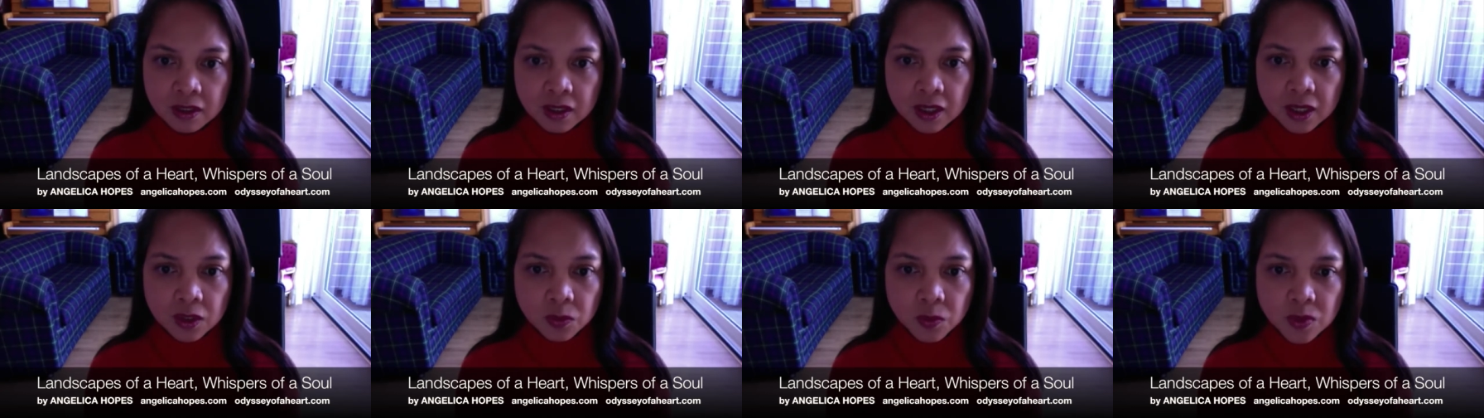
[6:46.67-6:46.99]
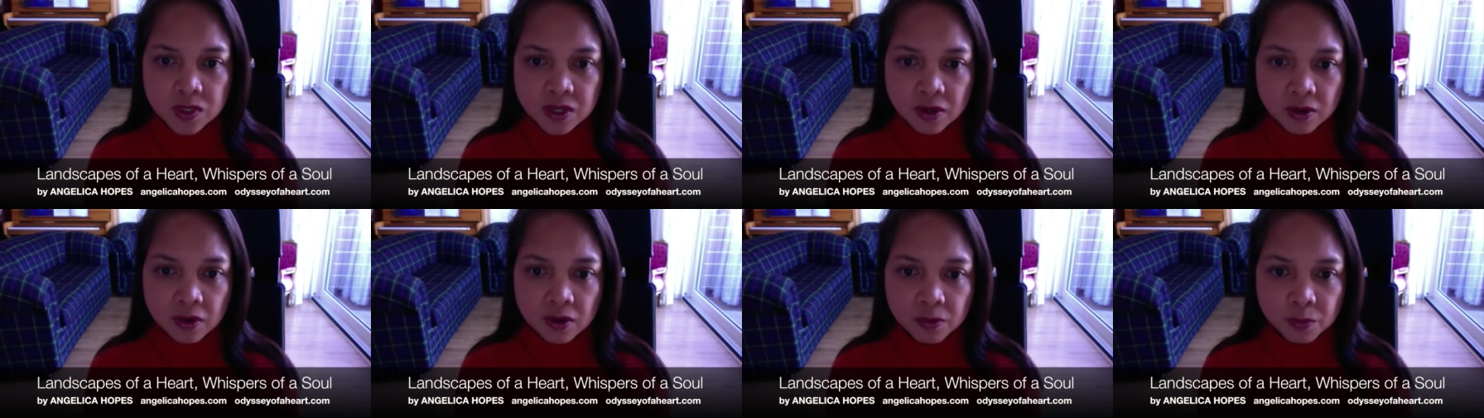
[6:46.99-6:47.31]
It
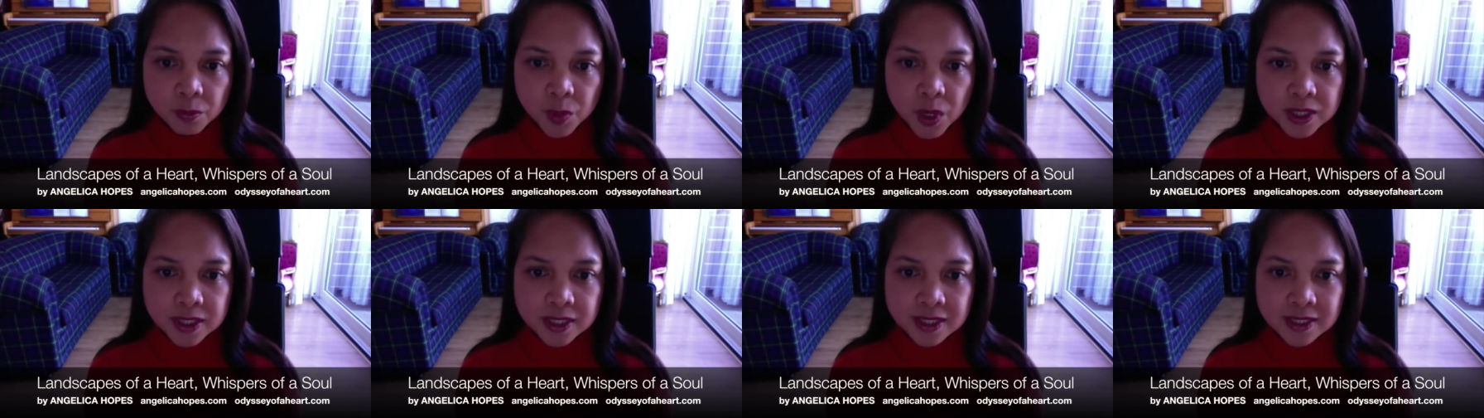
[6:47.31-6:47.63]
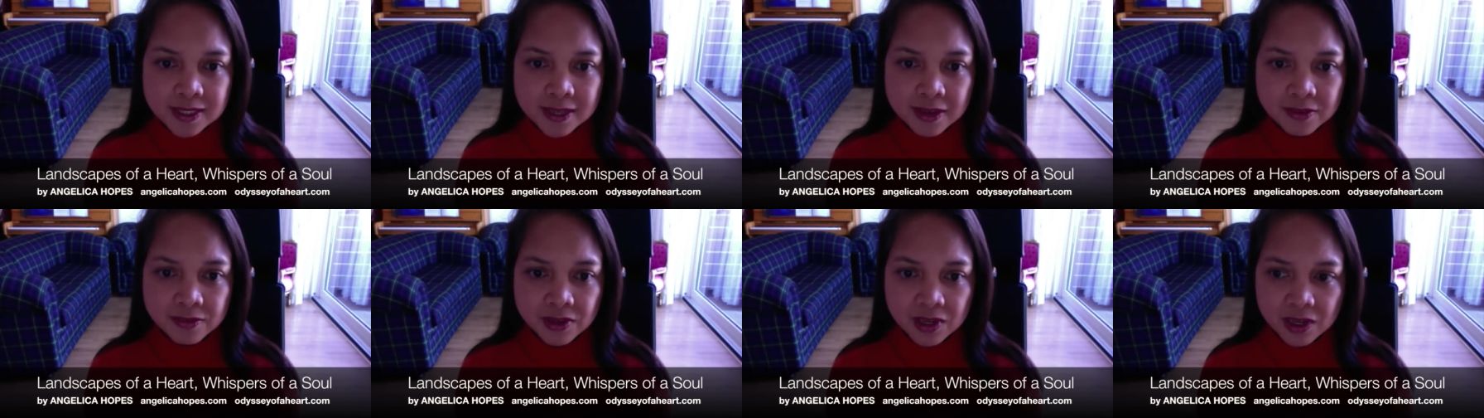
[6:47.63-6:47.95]
was around past
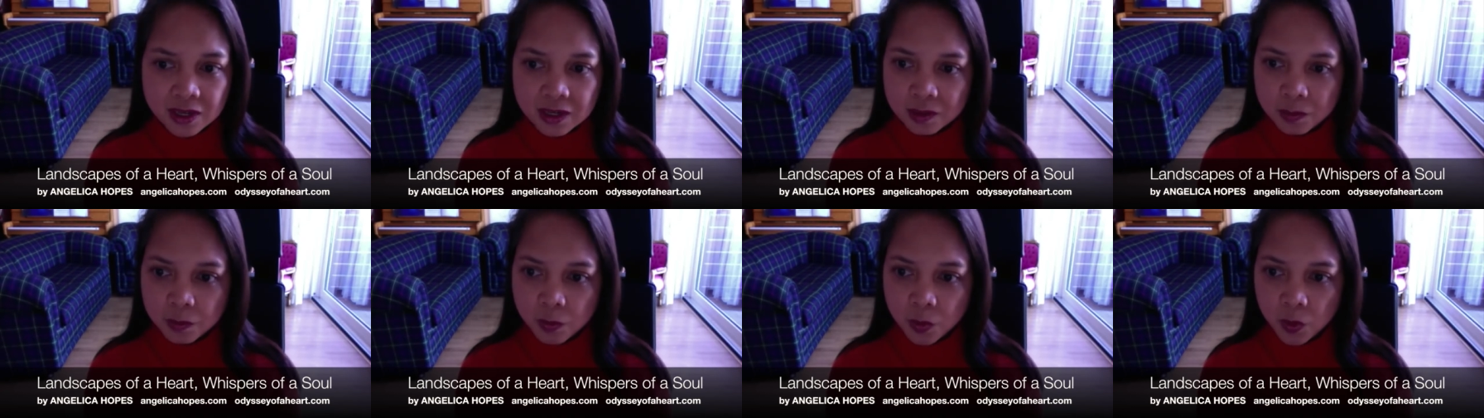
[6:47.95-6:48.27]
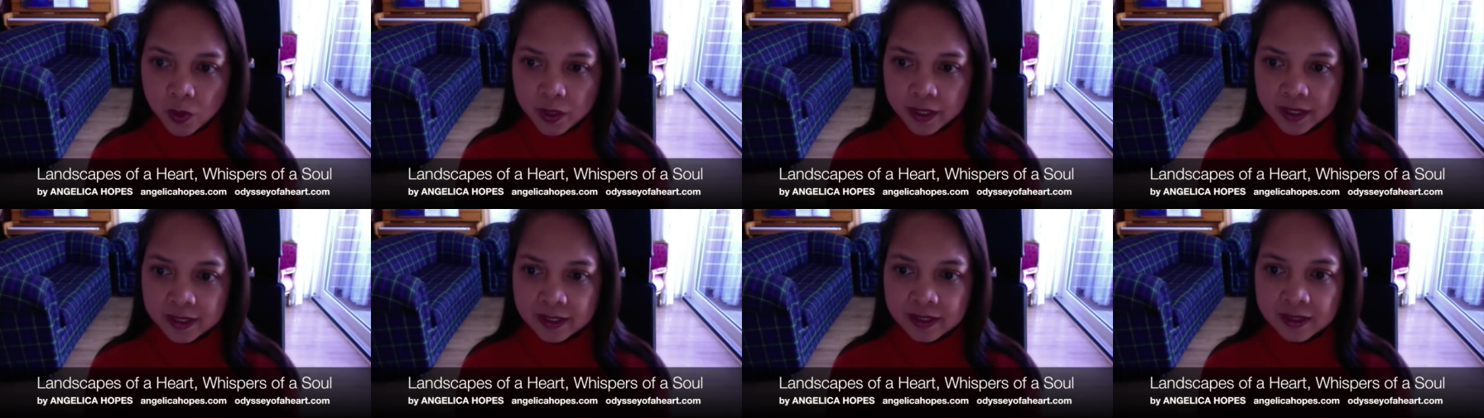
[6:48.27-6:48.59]
seven in the
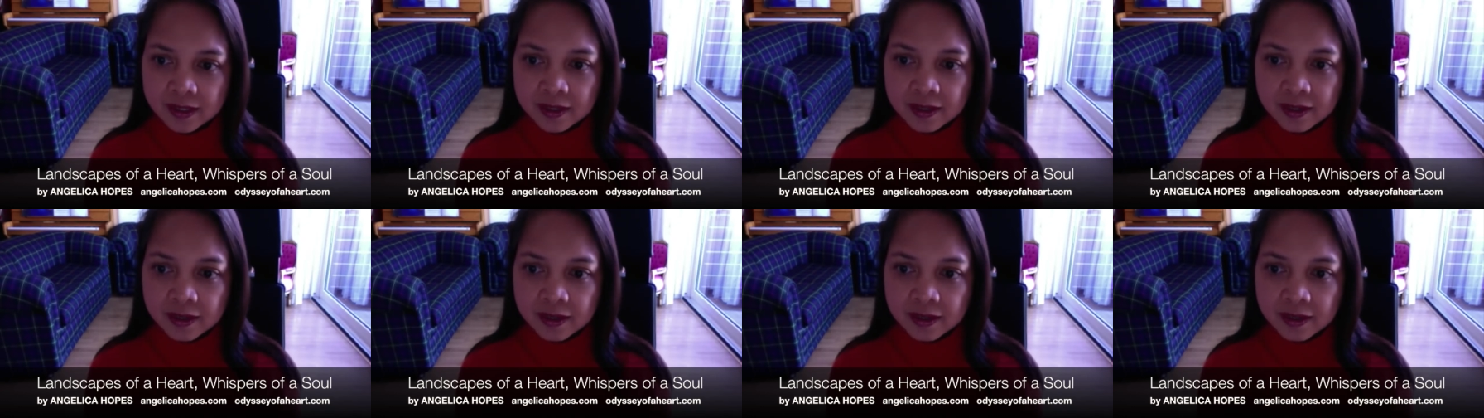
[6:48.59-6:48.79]
morning,